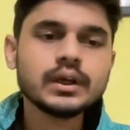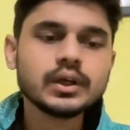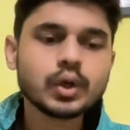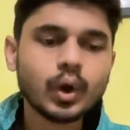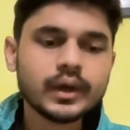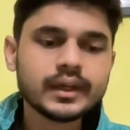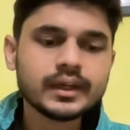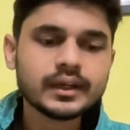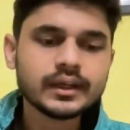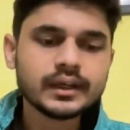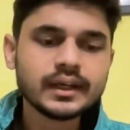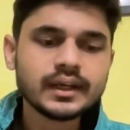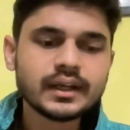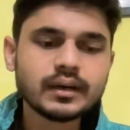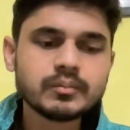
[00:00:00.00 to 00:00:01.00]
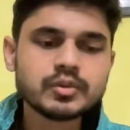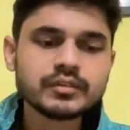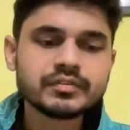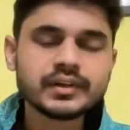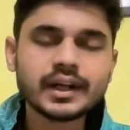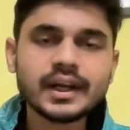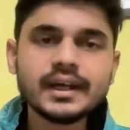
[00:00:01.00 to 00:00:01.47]
Talking in terms
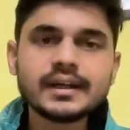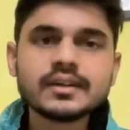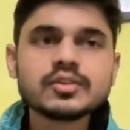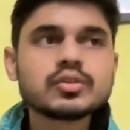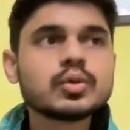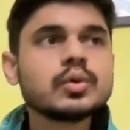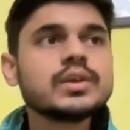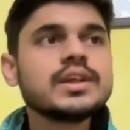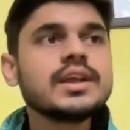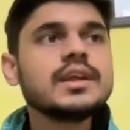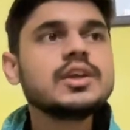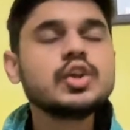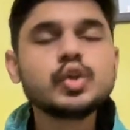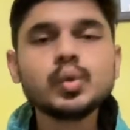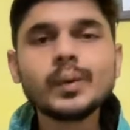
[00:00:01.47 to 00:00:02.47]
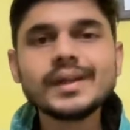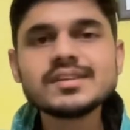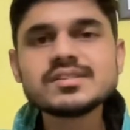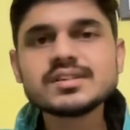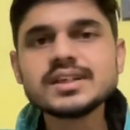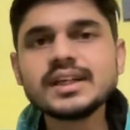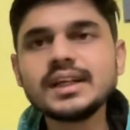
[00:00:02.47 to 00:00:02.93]
of trade, so the
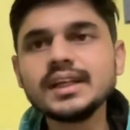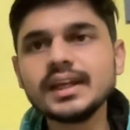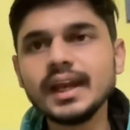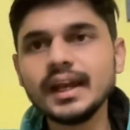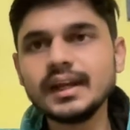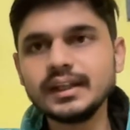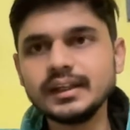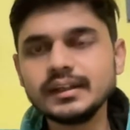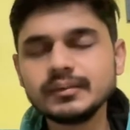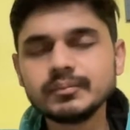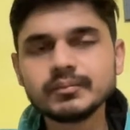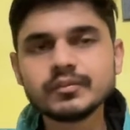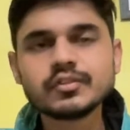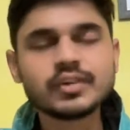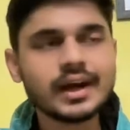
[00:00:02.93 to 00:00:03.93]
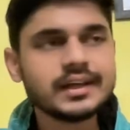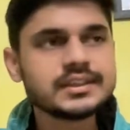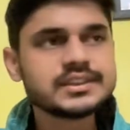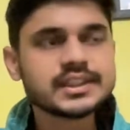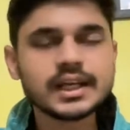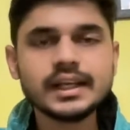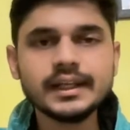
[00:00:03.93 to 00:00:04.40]
UNCTAD,
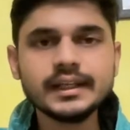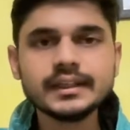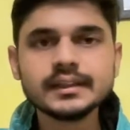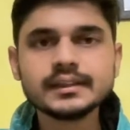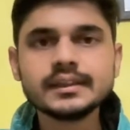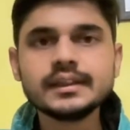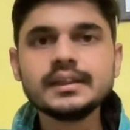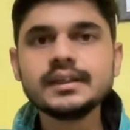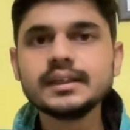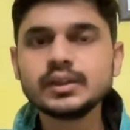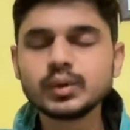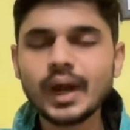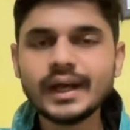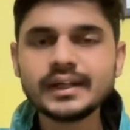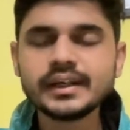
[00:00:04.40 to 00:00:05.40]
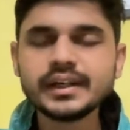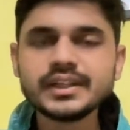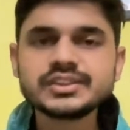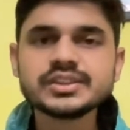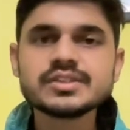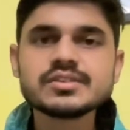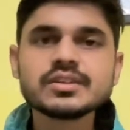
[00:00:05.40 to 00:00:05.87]
strategically, the United
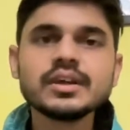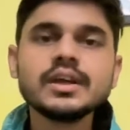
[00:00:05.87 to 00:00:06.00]
Nations